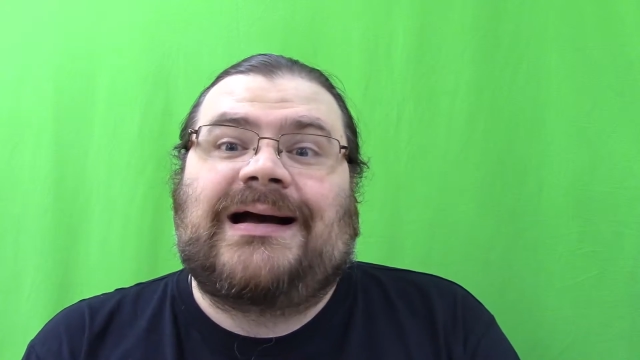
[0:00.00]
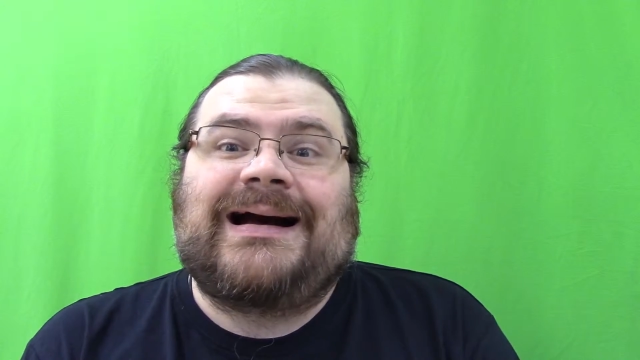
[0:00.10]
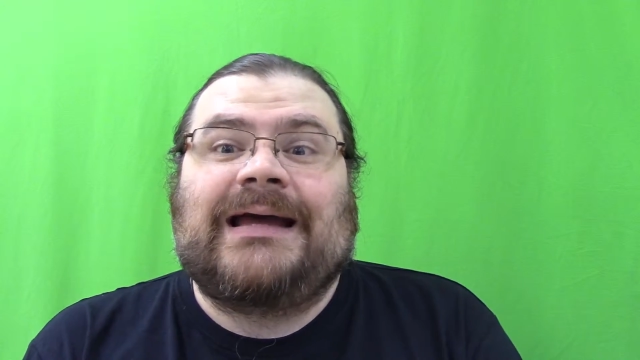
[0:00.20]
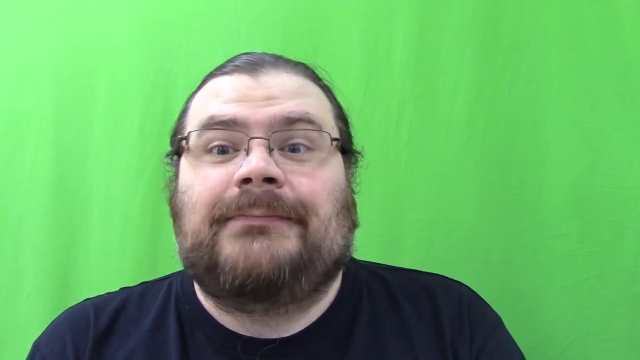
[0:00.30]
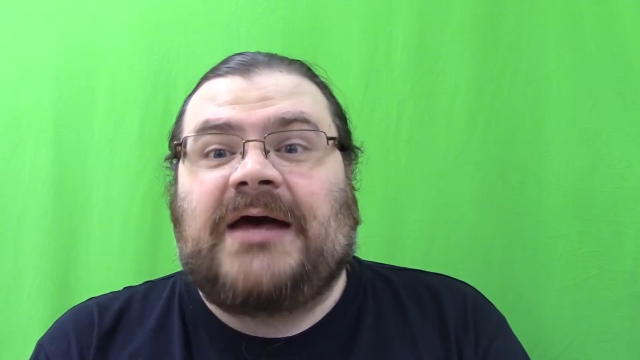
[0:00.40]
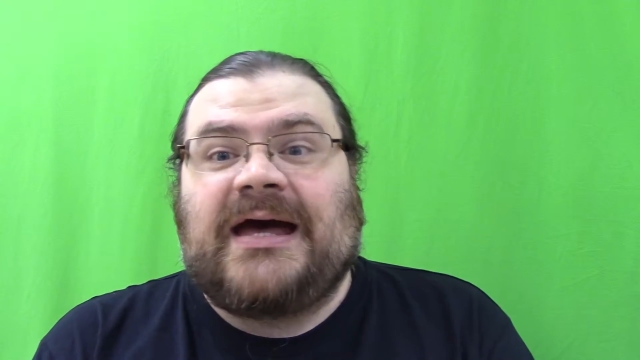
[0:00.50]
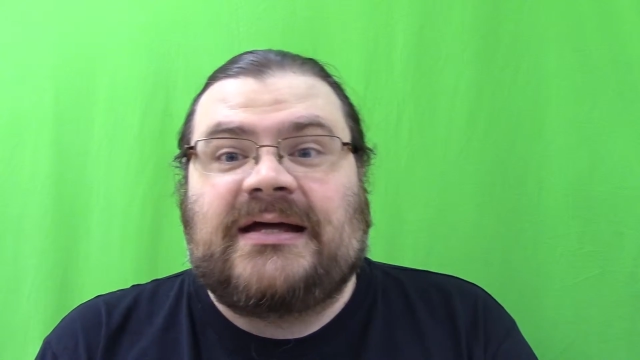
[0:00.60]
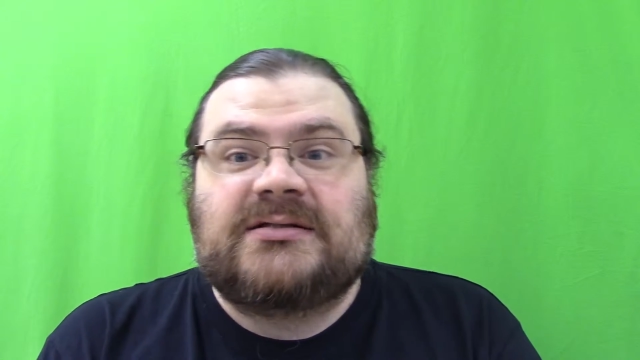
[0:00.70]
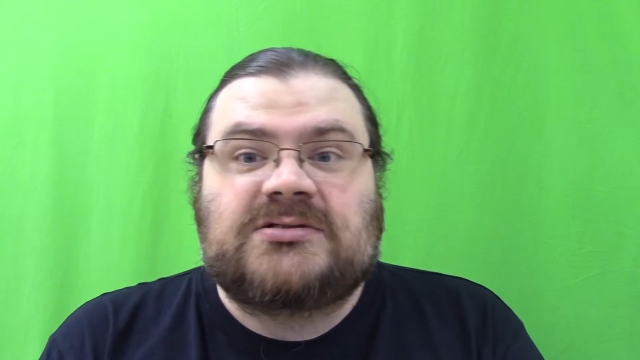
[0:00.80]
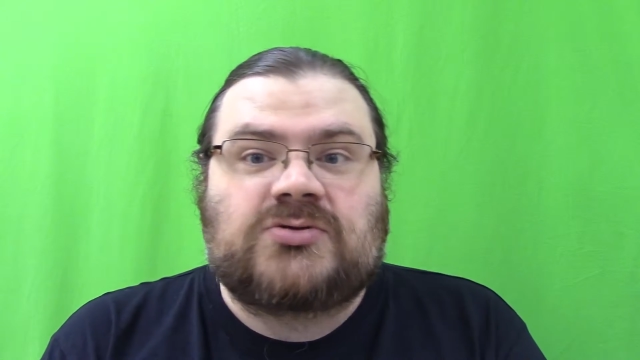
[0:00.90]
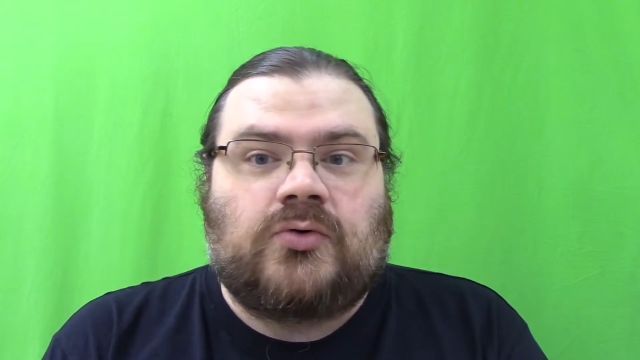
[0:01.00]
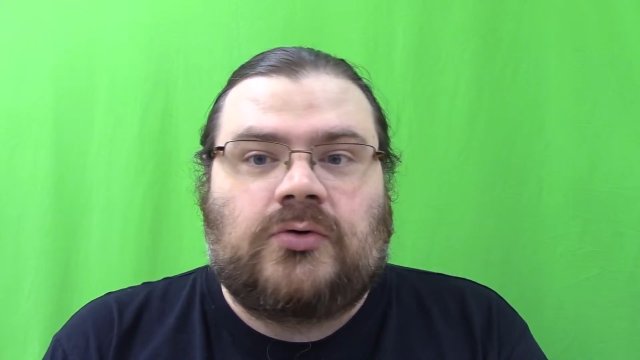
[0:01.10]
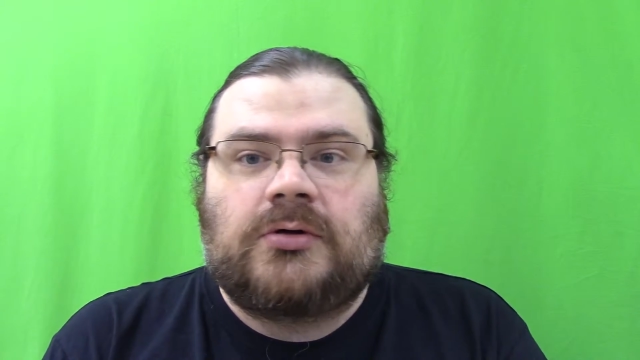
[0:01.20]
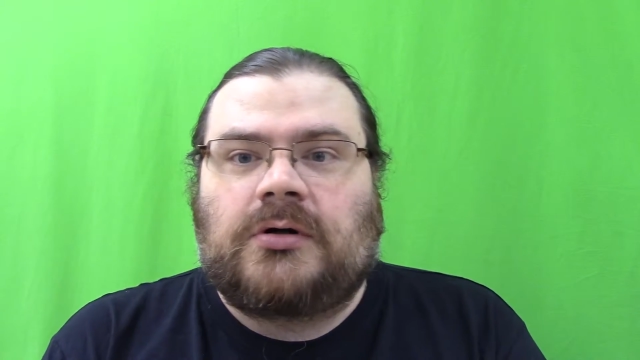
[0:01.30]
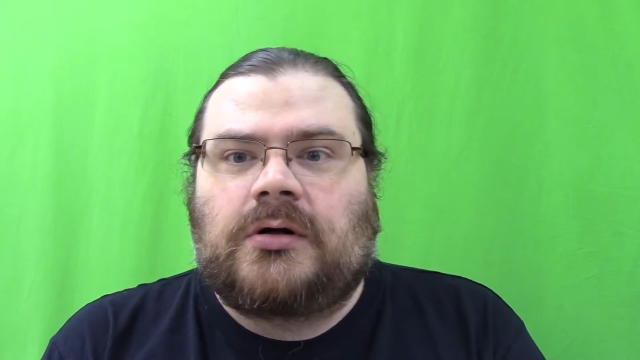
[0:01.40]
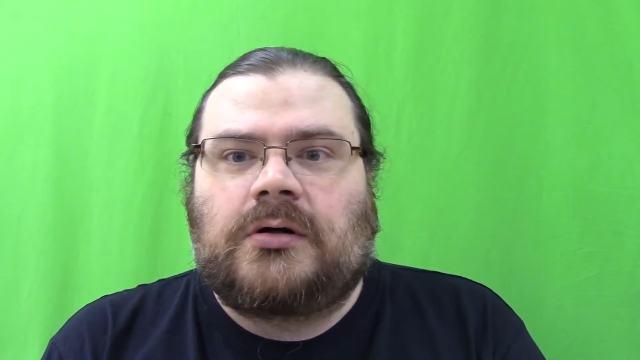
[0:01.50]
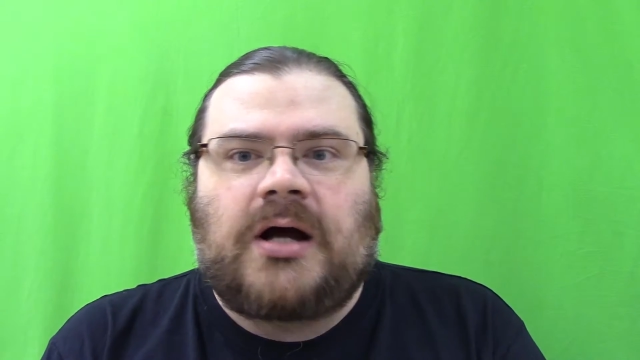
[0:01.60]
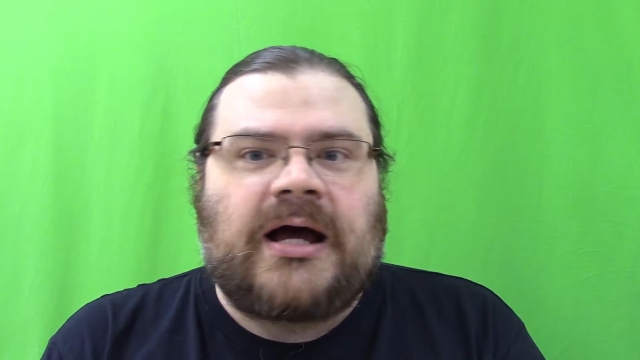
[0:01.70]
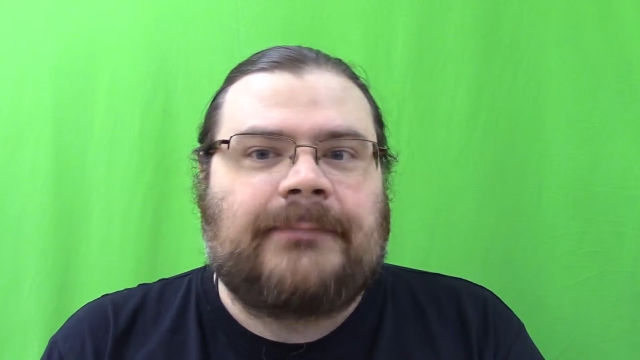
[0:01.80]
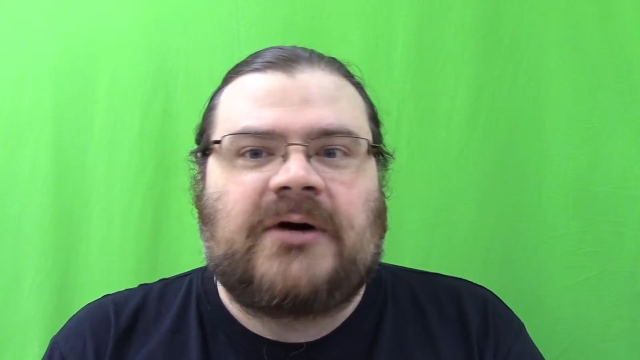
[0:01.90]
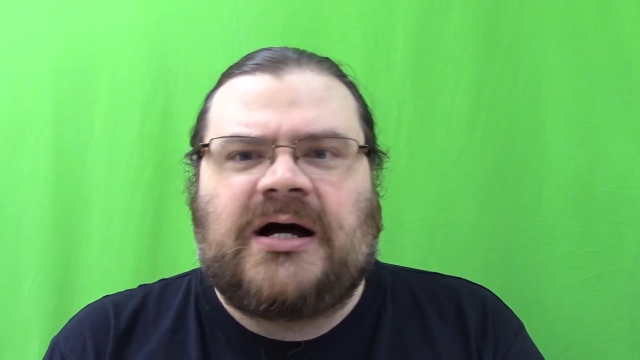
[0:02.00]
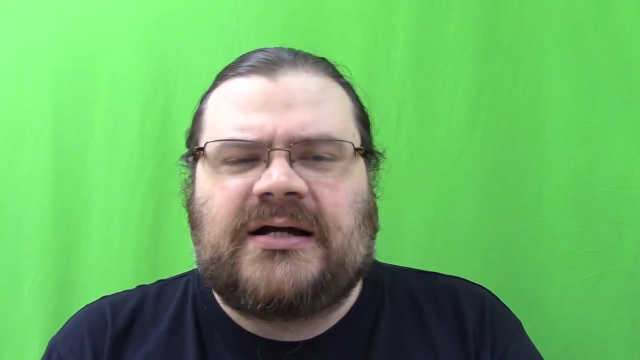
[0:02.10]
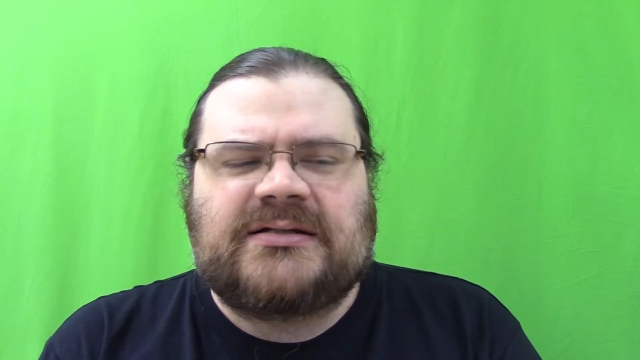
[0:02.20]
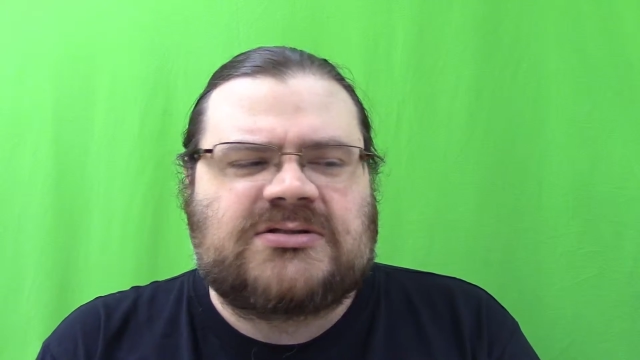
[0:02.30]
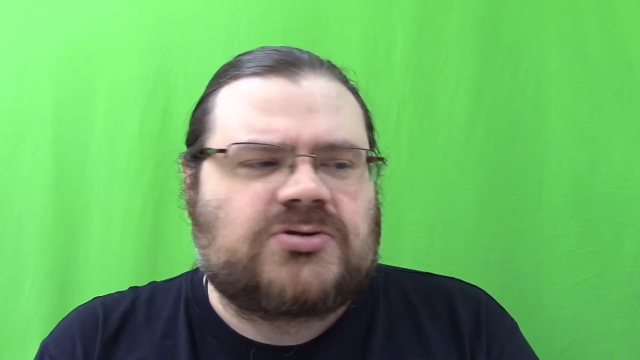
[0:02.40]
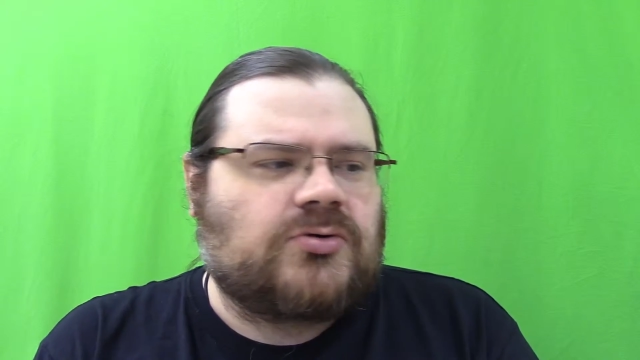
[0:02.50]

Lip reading: iPads or iPods,